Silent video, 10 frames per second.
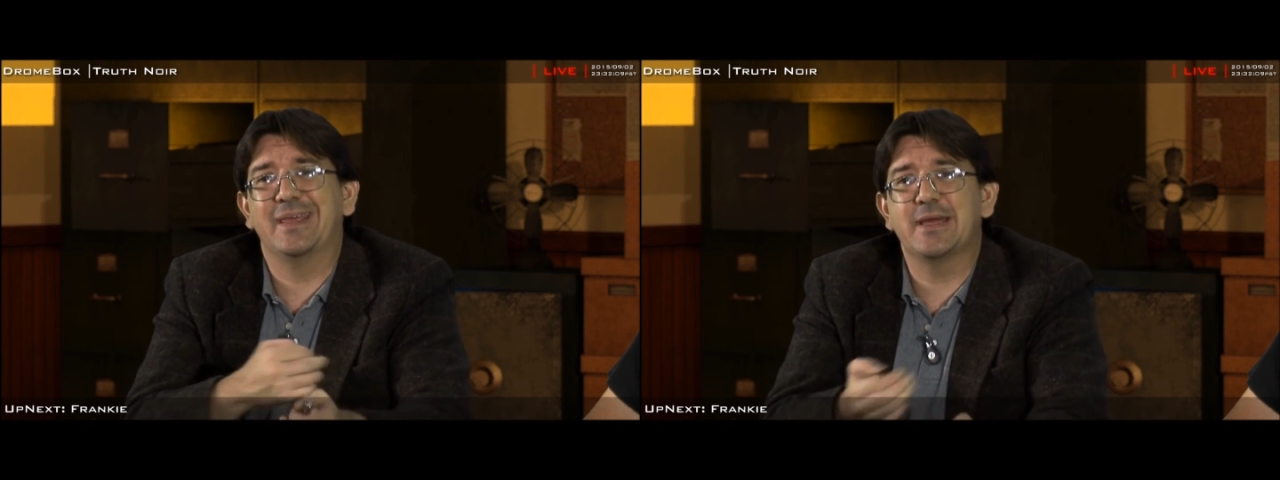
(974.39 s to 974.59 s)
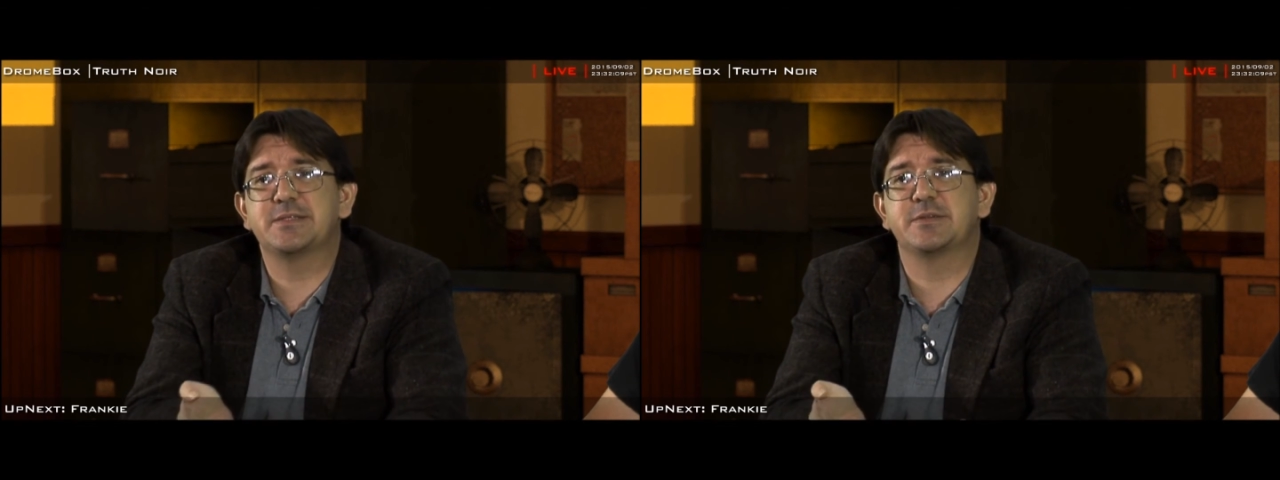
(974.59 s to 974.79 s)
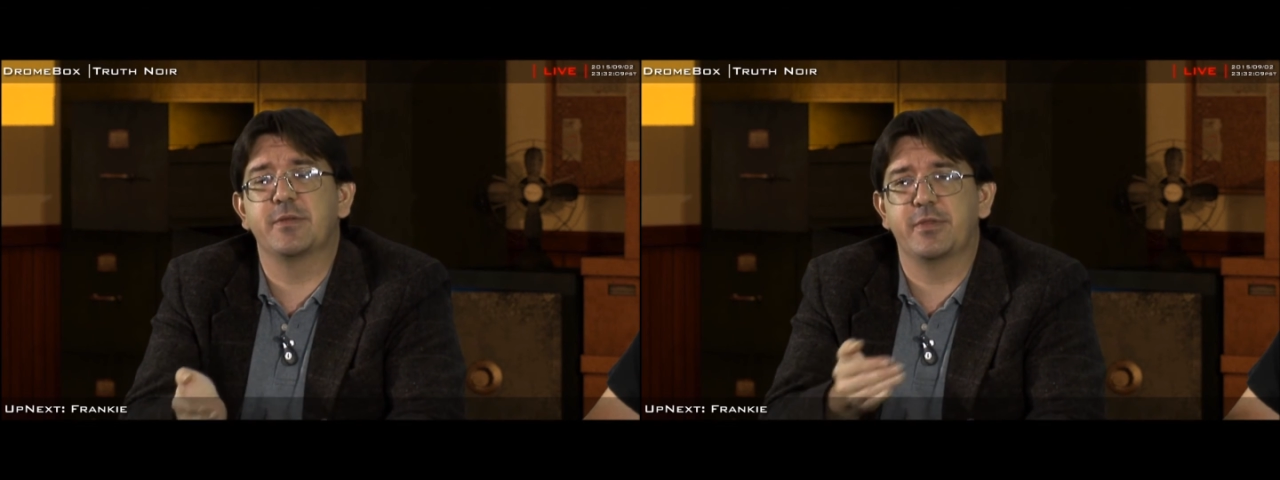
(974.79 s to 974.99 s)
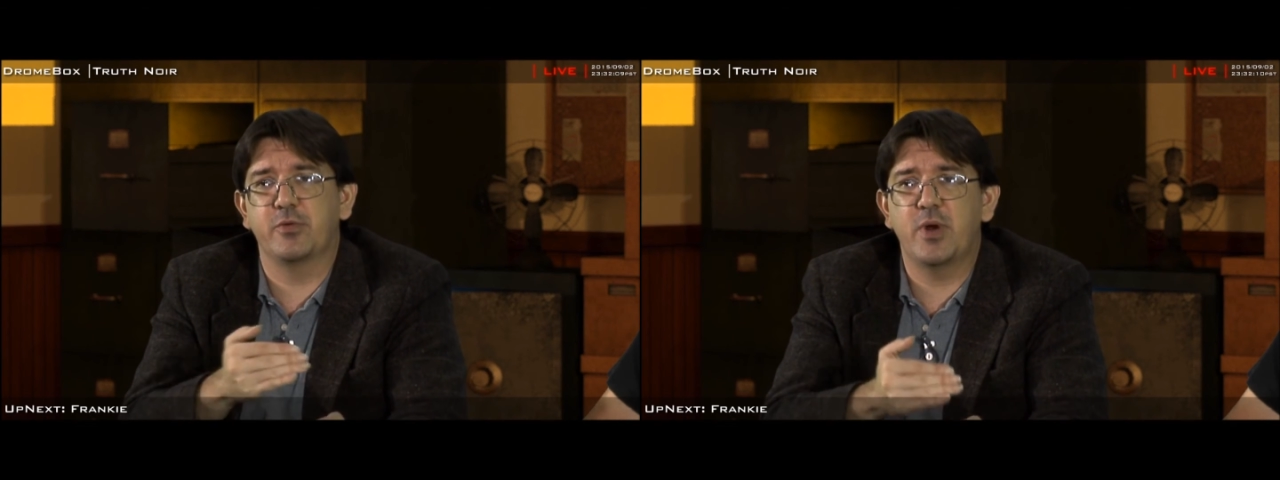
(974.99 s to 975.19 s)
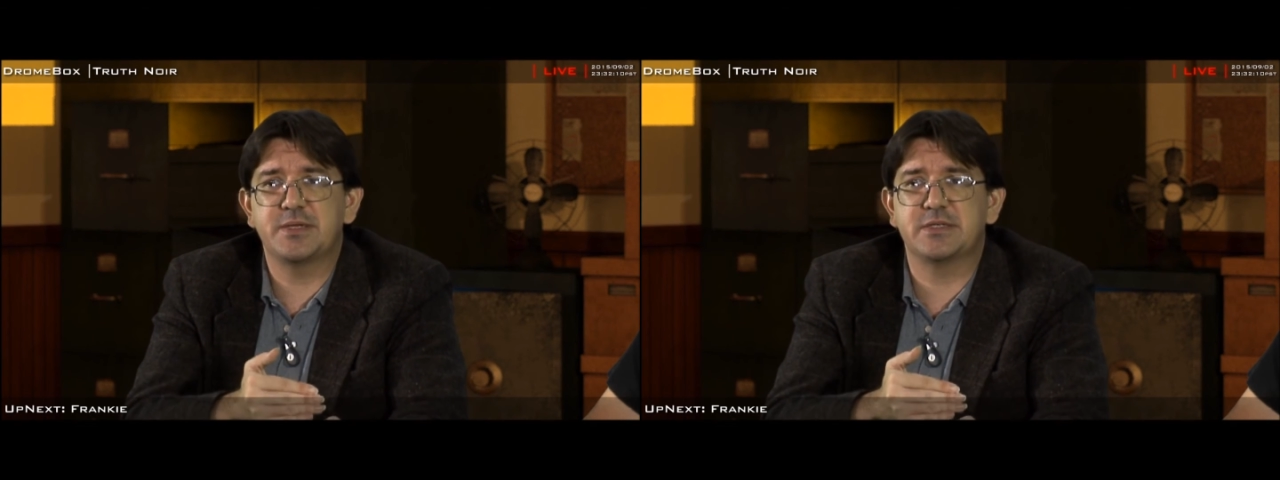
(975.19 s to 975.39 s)
gets
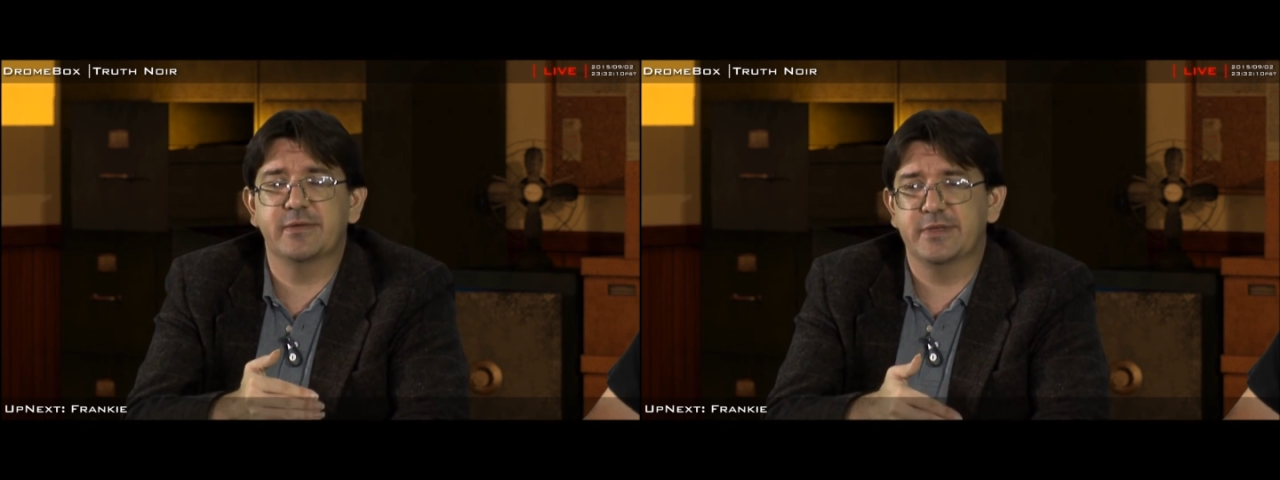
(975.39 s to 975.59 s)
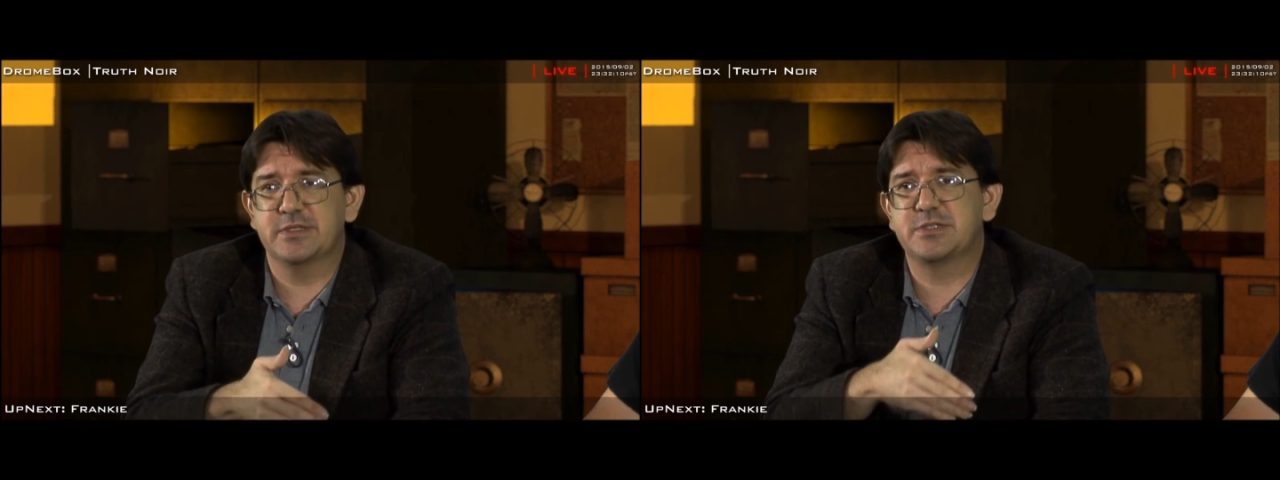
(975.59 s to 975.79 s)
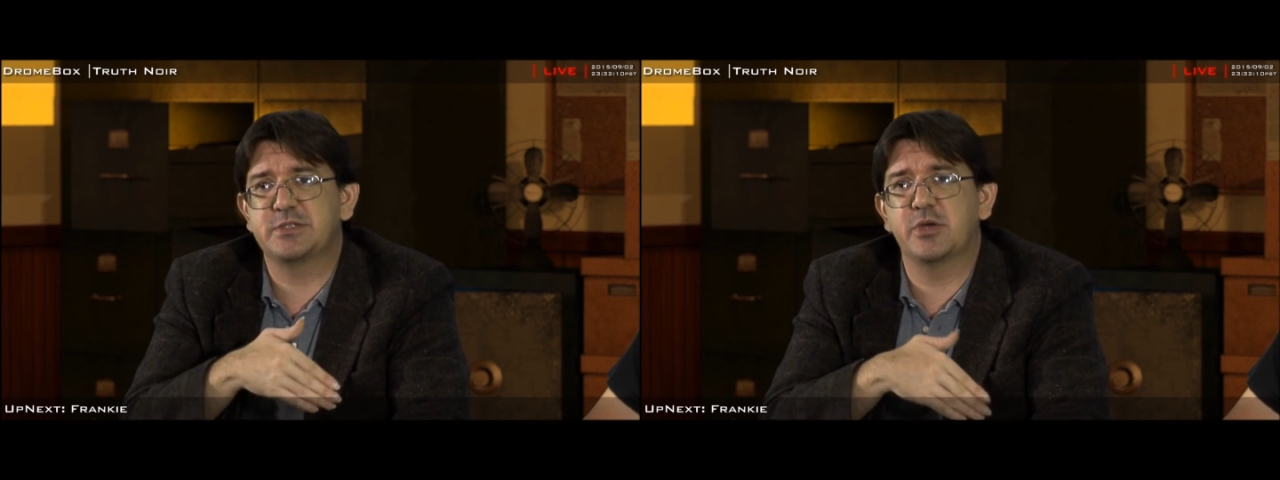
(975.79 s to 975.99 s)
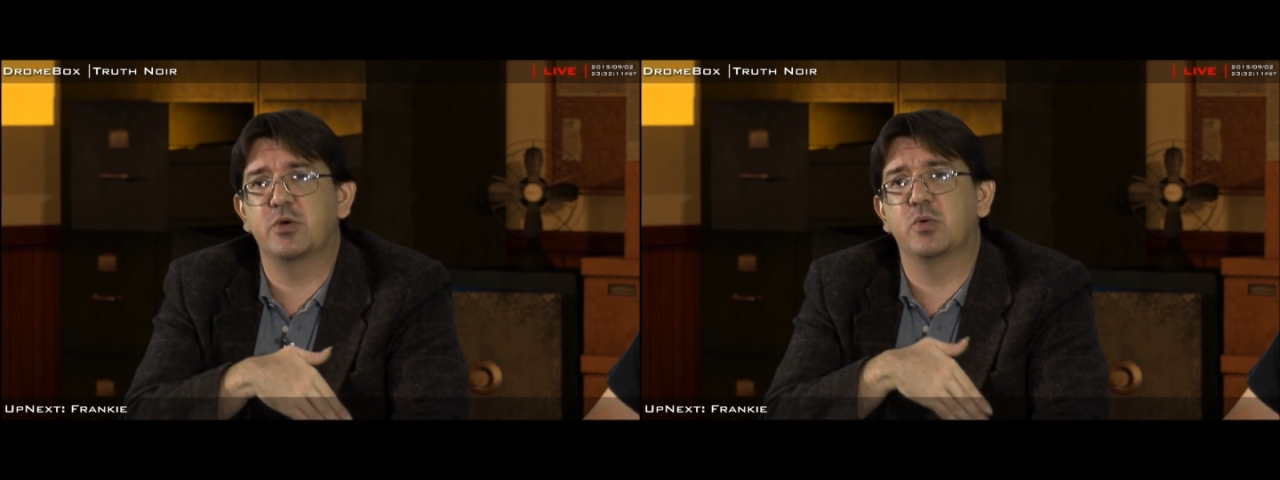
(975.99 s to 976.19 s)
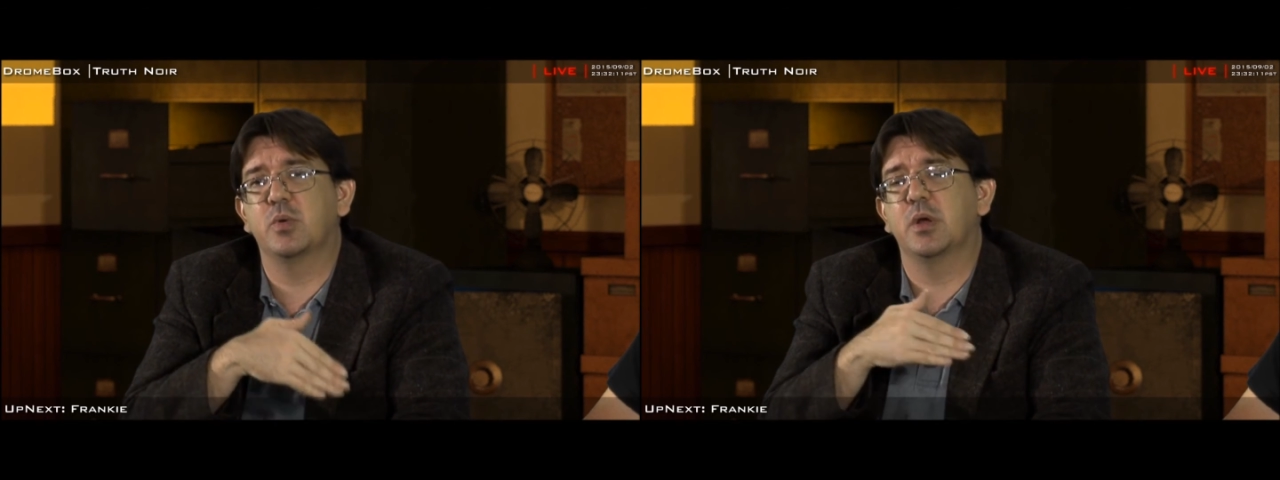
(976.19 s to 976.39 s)
the rest of it.
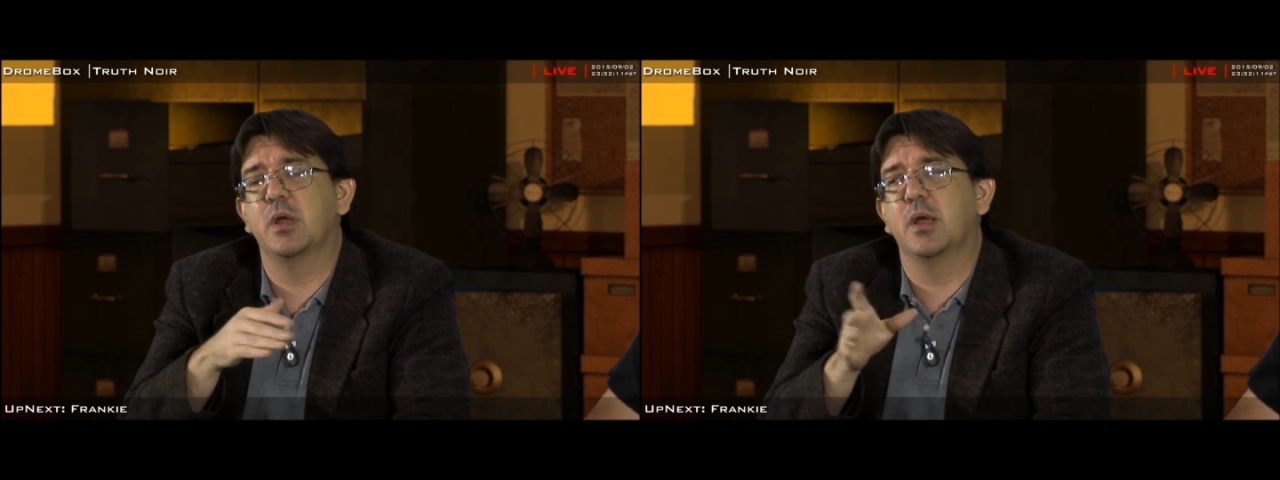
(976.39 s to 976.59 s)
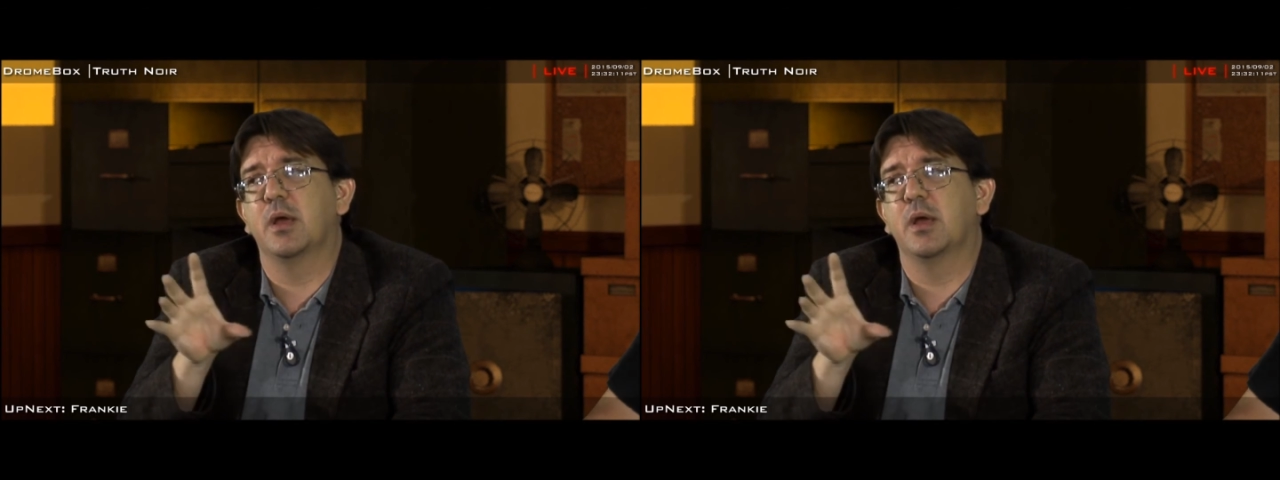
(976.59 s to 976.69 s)
So,